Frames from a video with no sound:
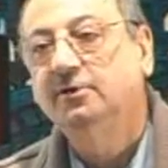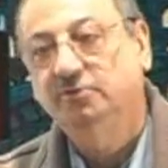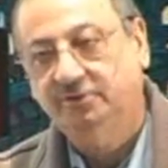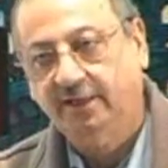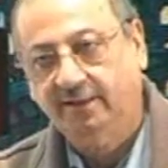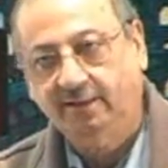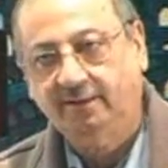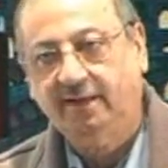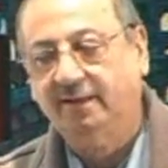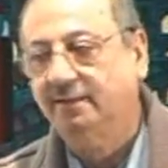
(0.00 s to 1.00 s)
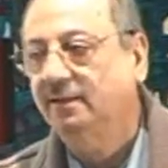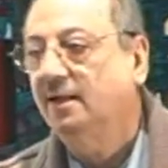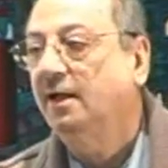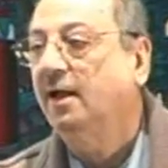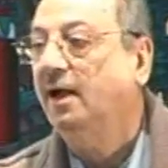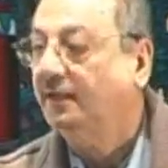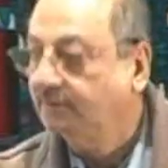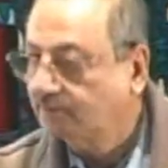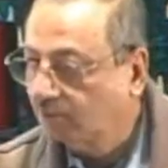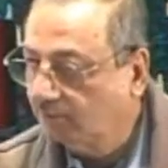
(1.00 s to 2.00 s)
You said it correct.
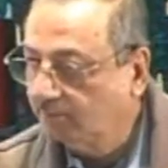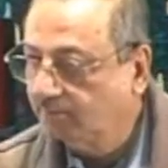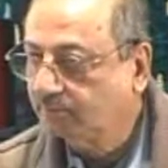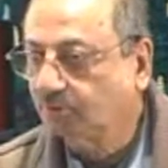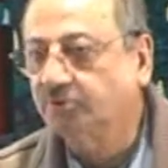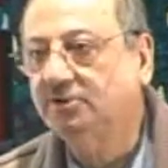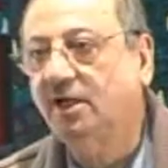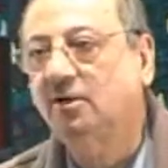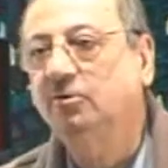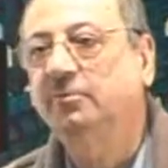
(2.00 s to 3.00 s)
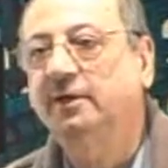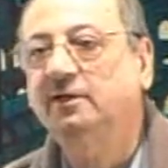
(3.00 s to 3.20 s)
Antum tujjarun,